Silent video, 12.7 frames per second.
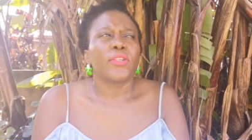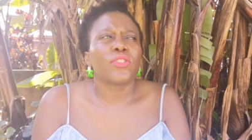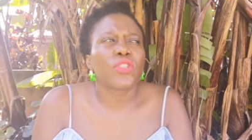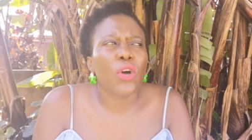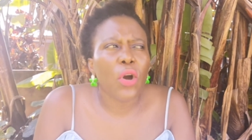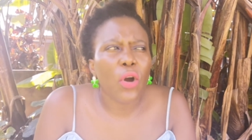
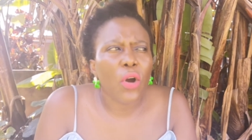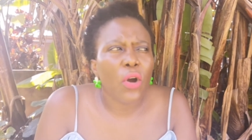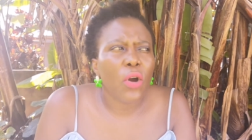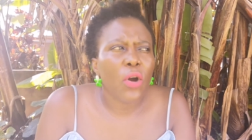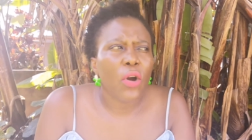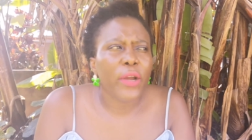So
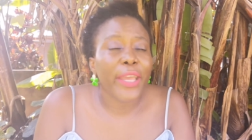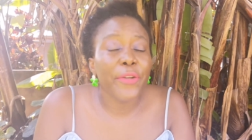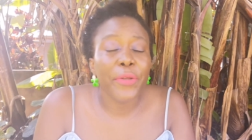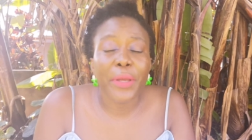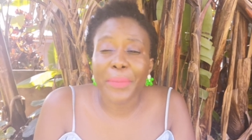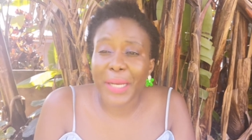
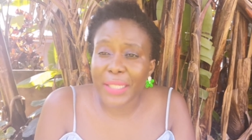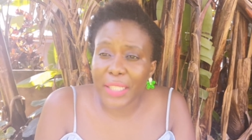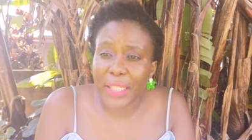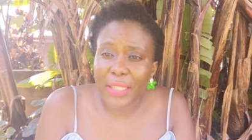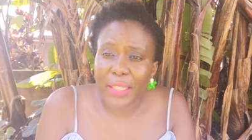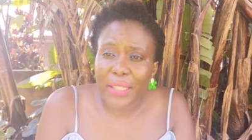can you
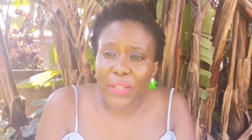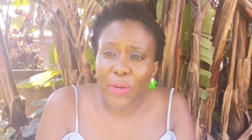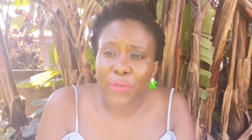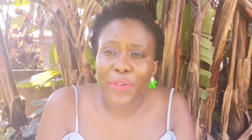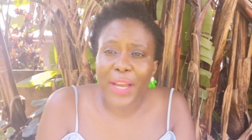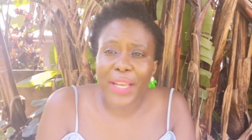imagine, you
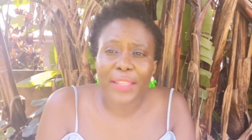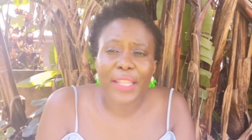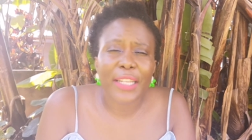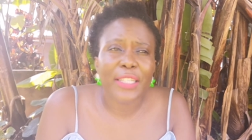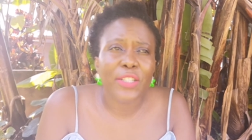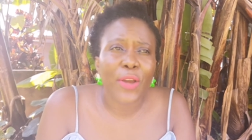find
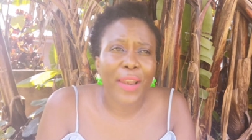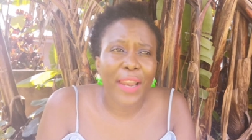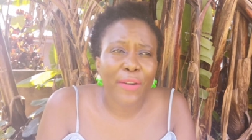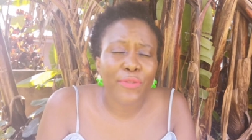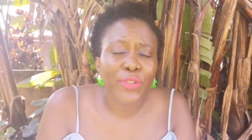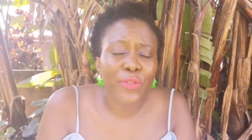that you are
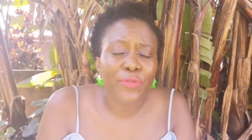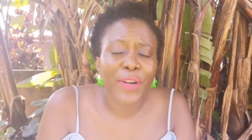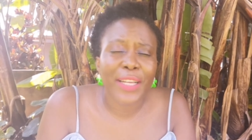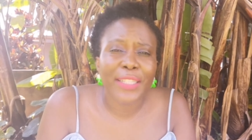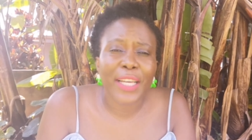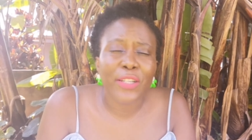loved, you
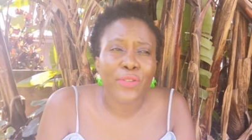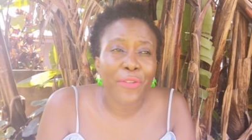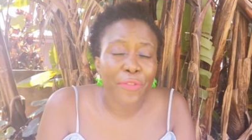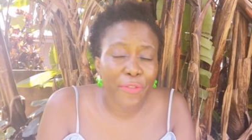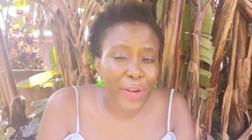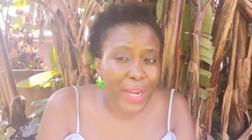find that your
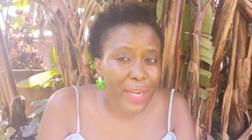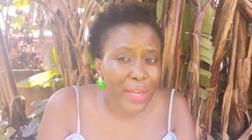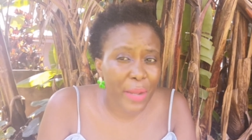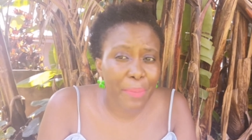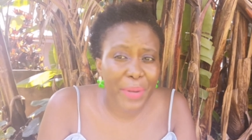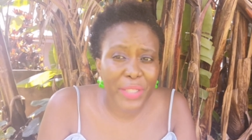friend,
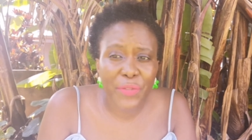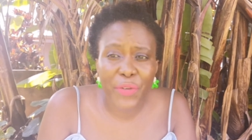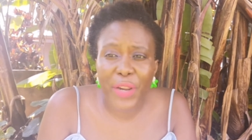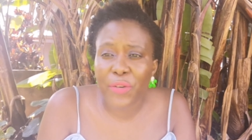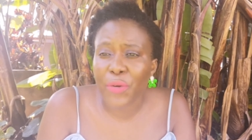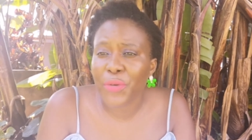your best
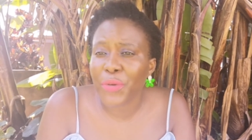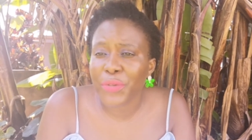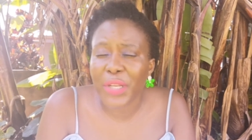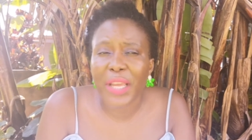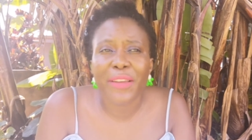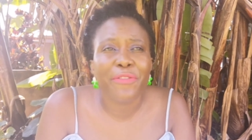friend or not
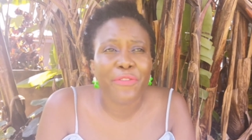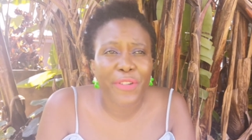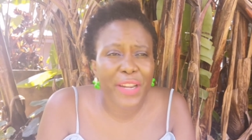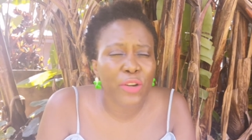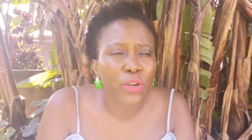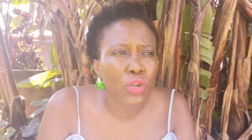a
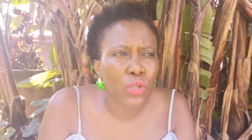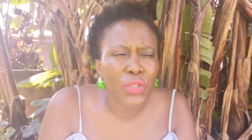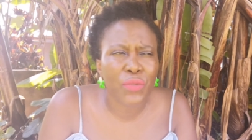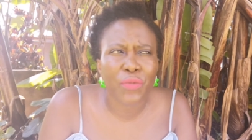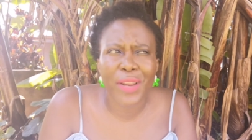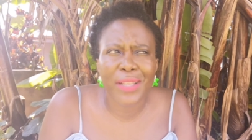friend,
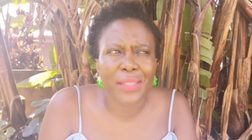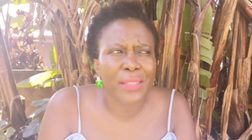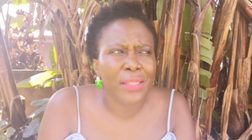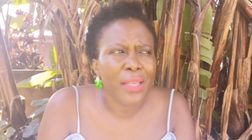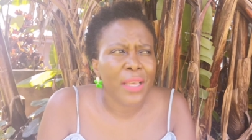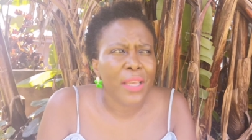close
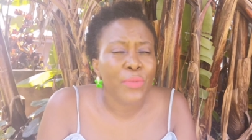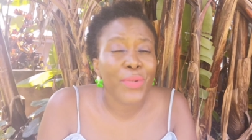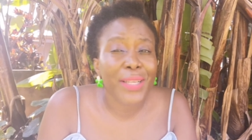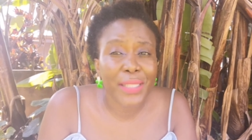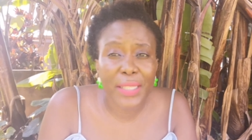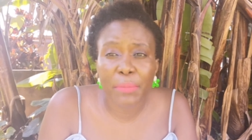friends,
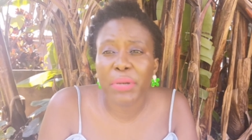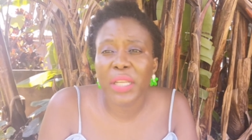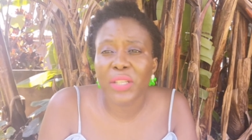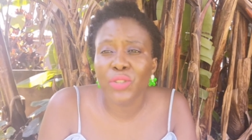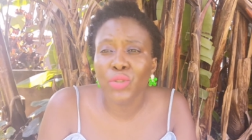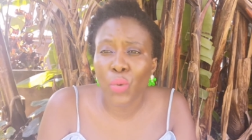your
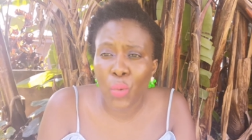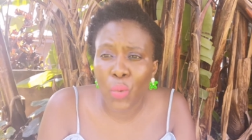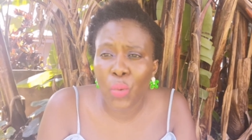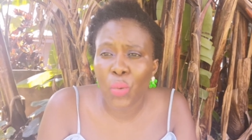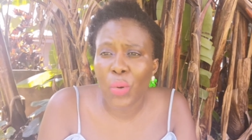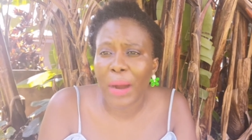sibling
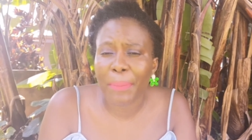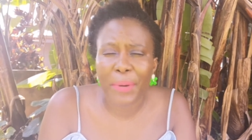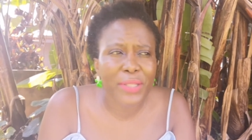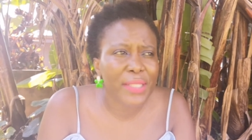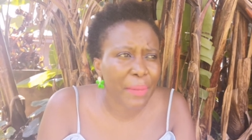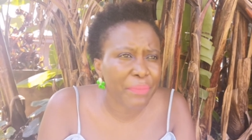knew
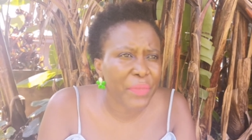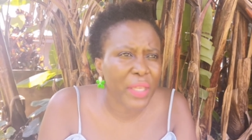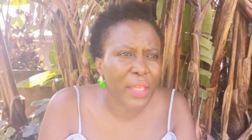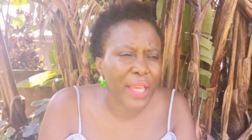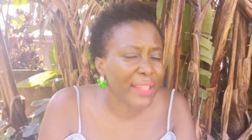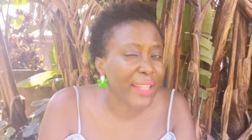about
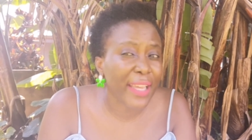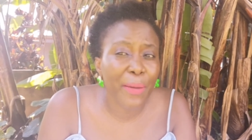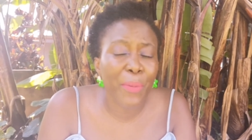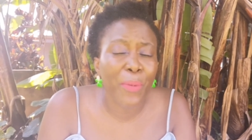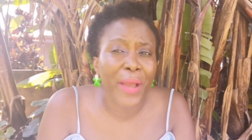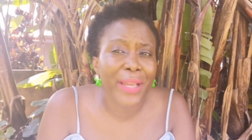something and they
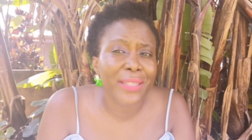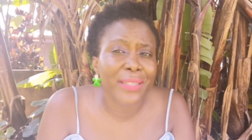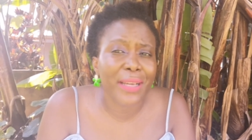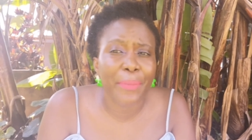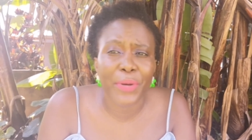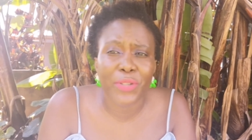kept quiet
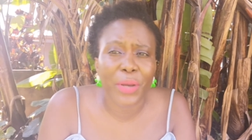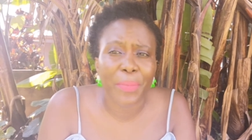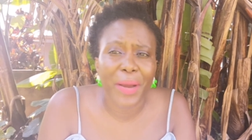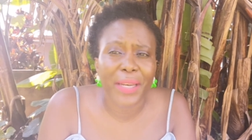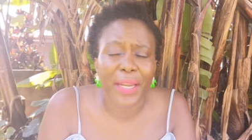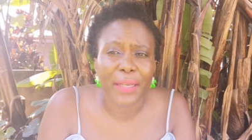about your
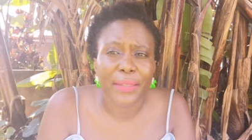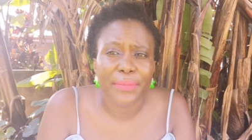partner.